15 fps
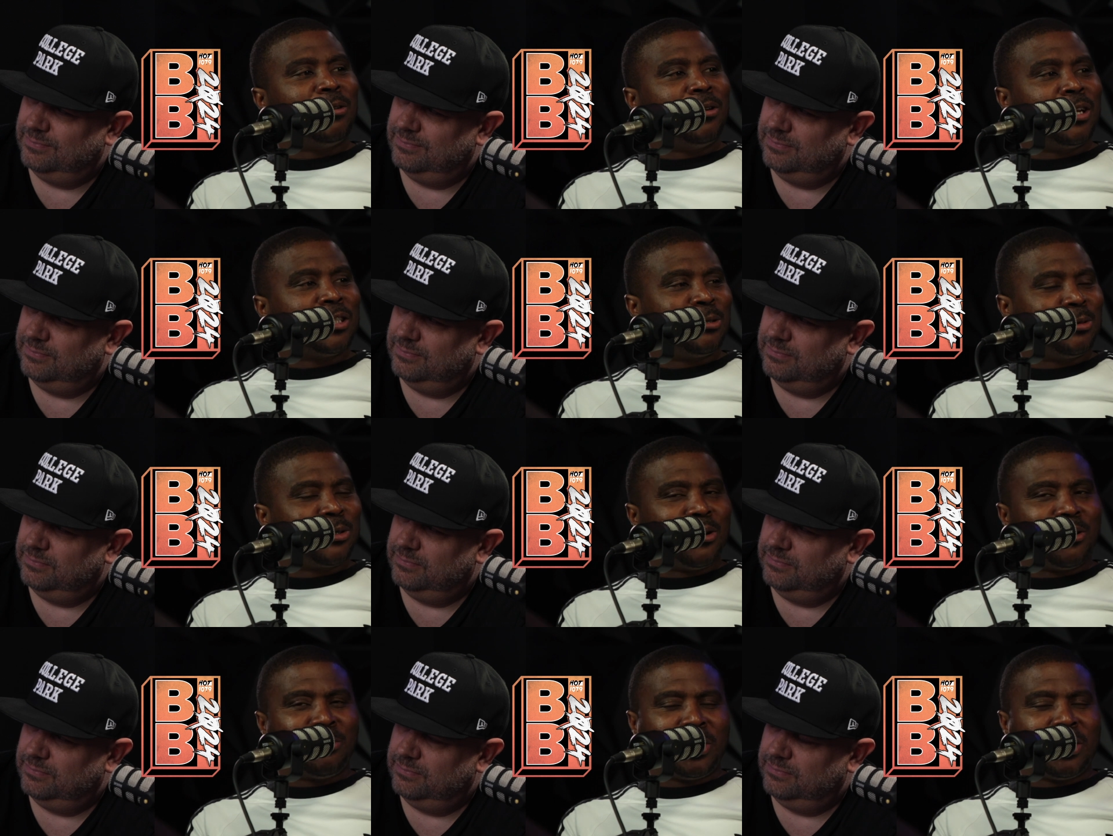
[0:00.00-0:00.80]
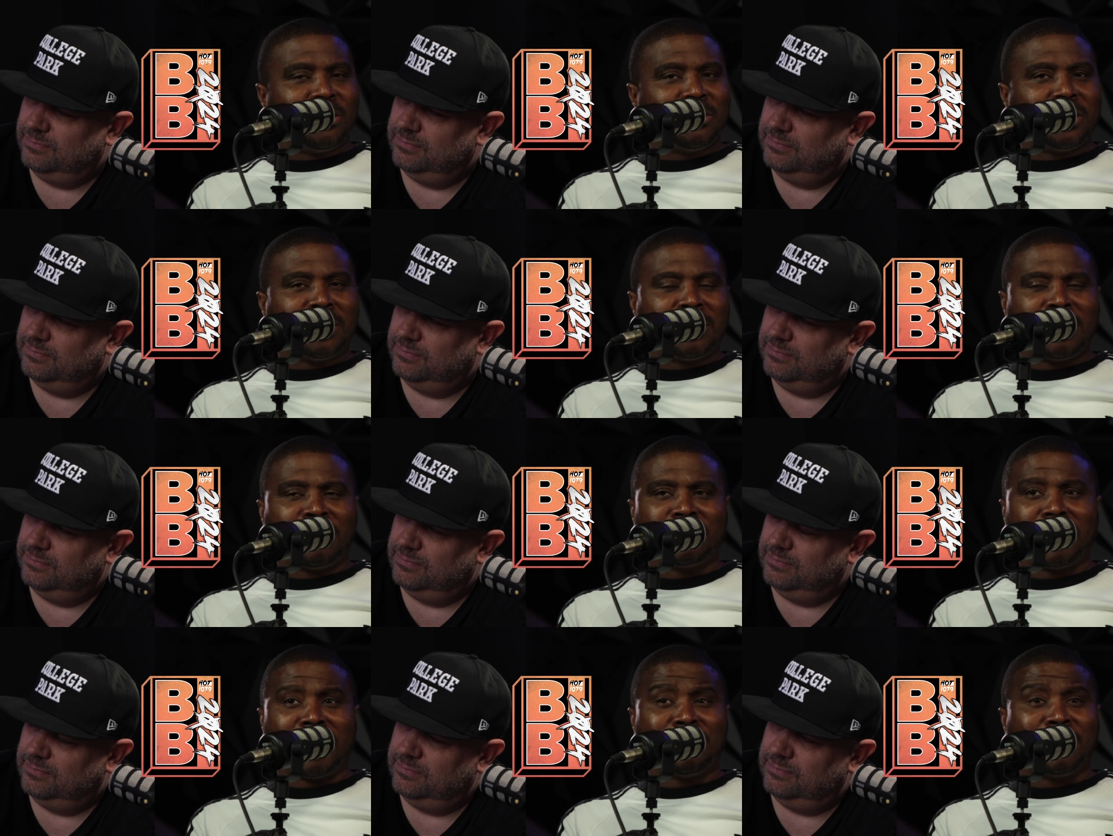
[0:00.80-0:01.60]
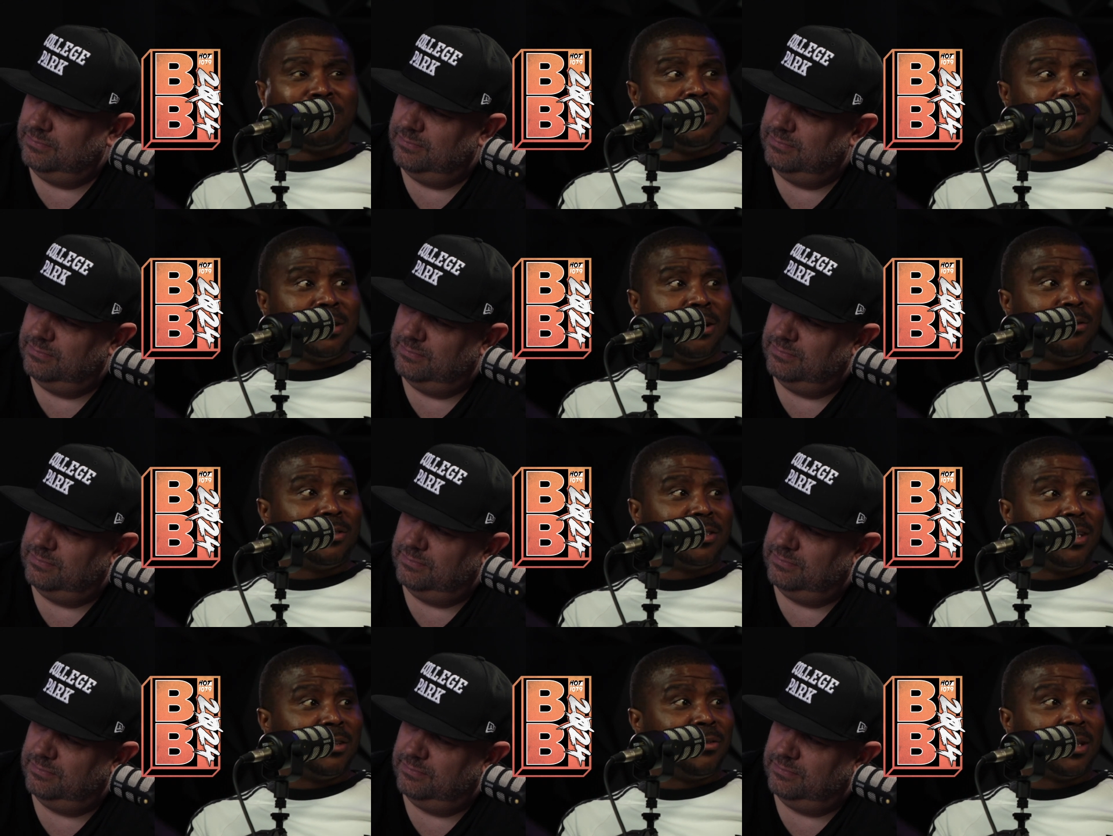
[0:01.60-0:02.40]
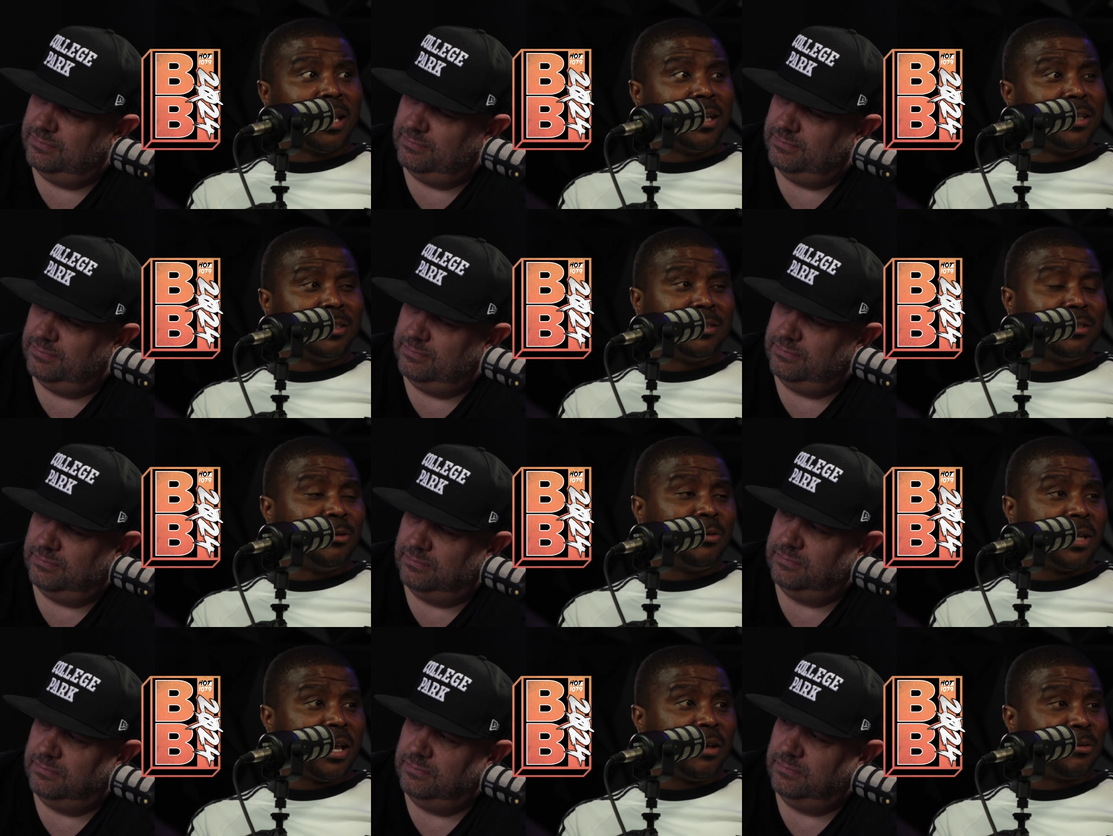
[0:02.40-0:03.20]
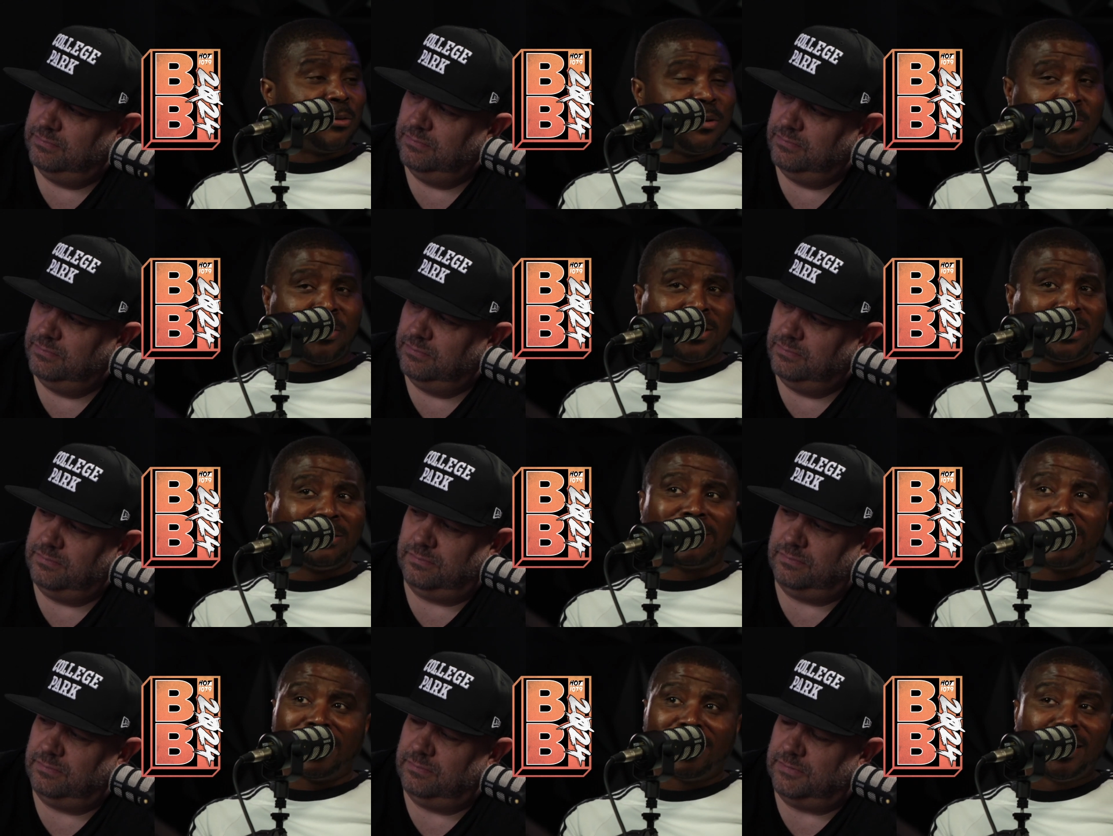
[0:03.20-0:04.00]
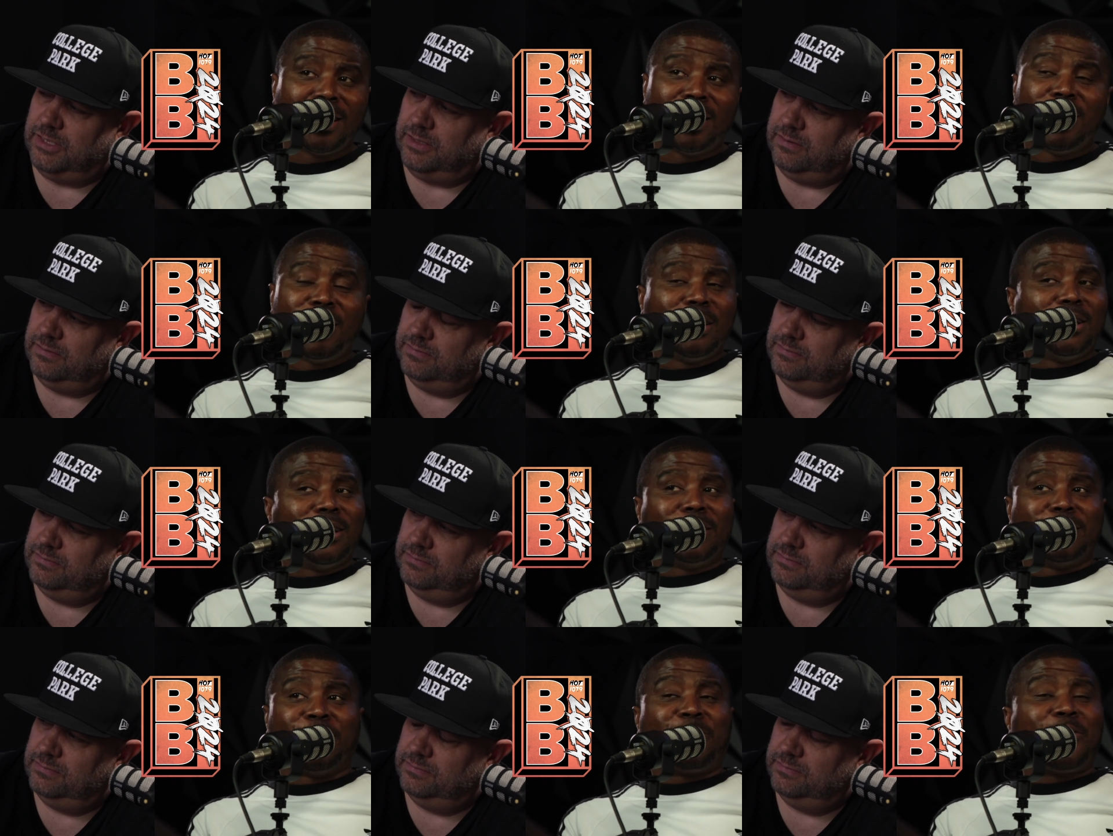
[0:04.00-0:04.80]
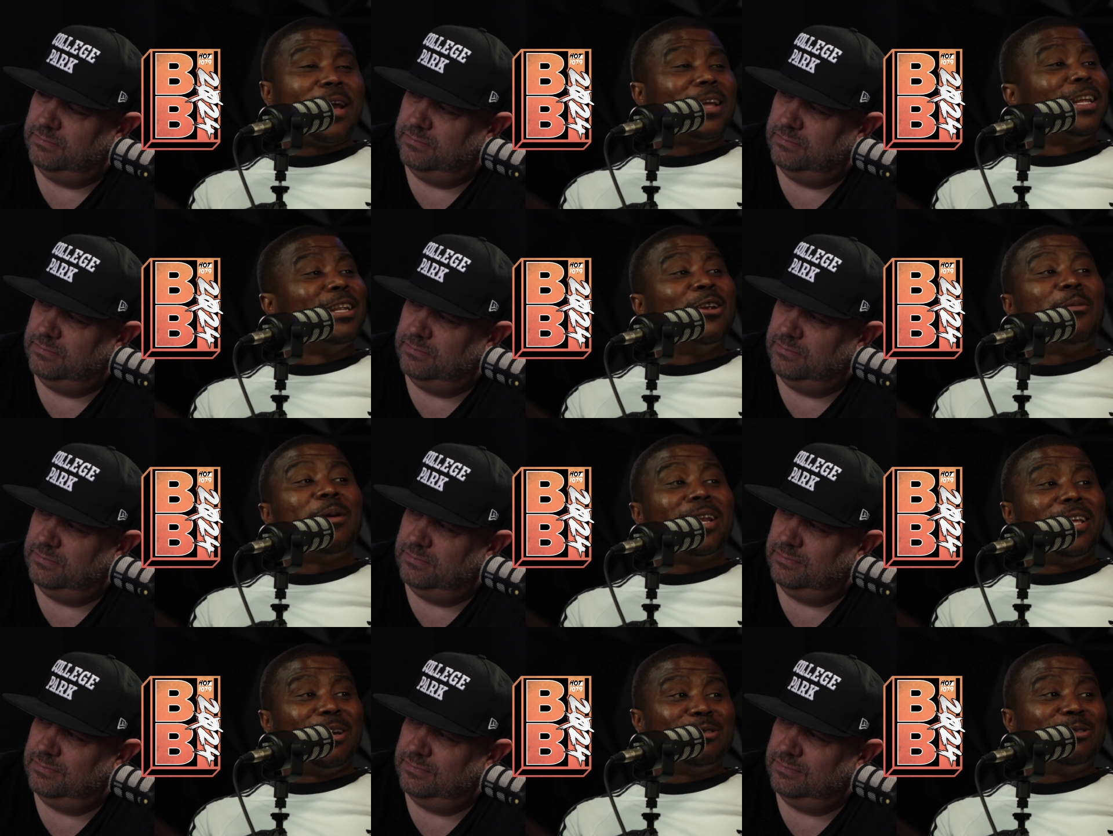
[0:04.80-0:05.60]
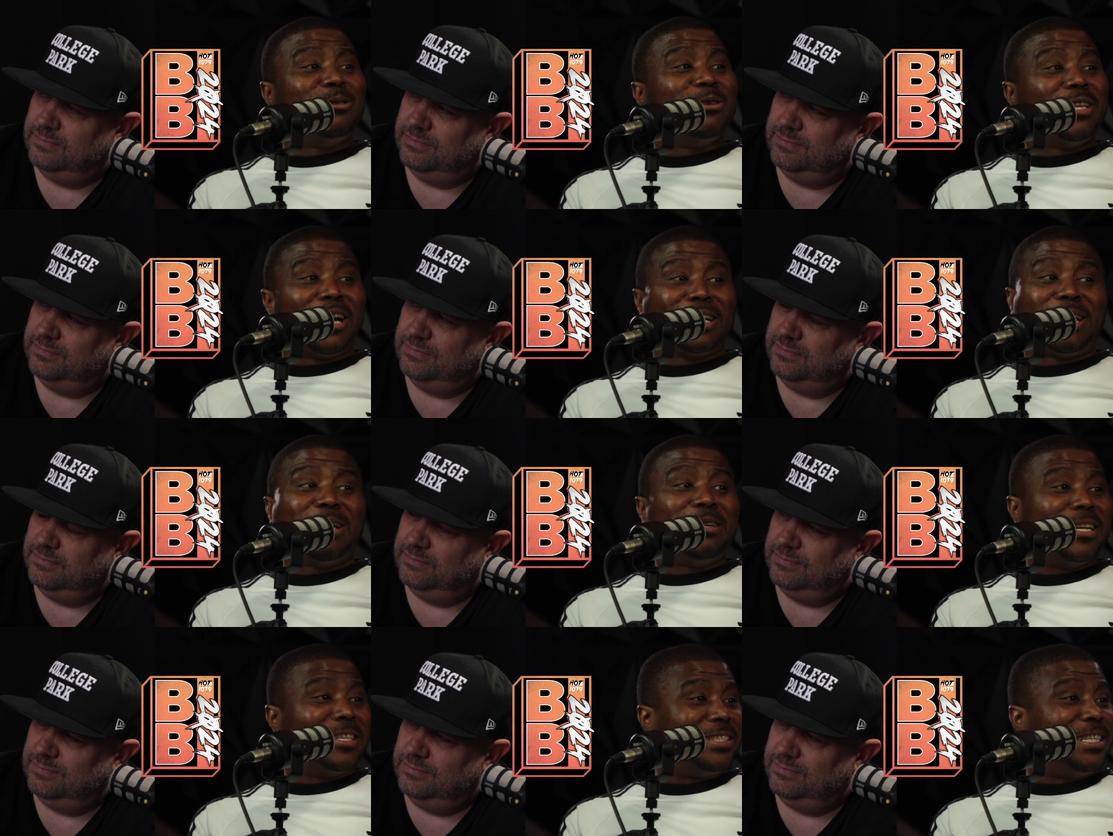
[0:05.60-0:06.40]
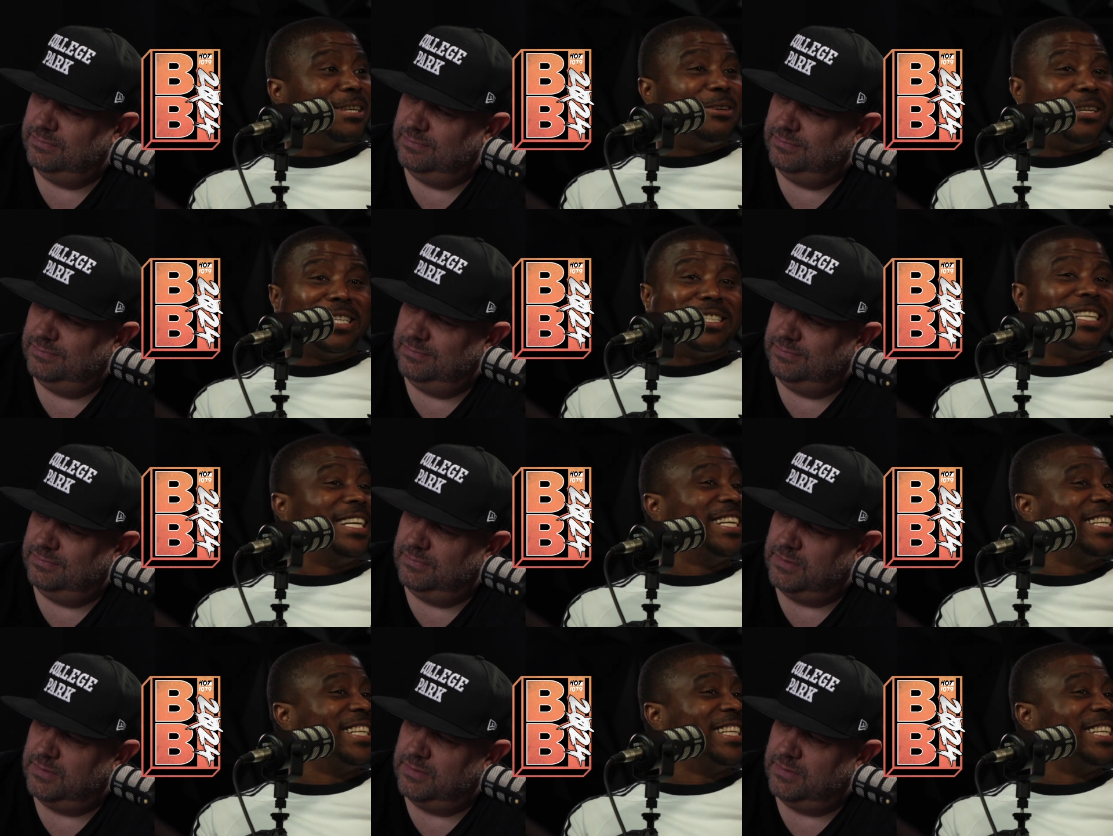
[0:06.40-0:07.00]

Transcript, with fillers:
Speaker 1: know Usher was gonna be on there?" And I was like, "Man, we known shit for like at least two and a half, three months." He was like, yeah. "The fact that nobody else knew and y'all kept that a secret is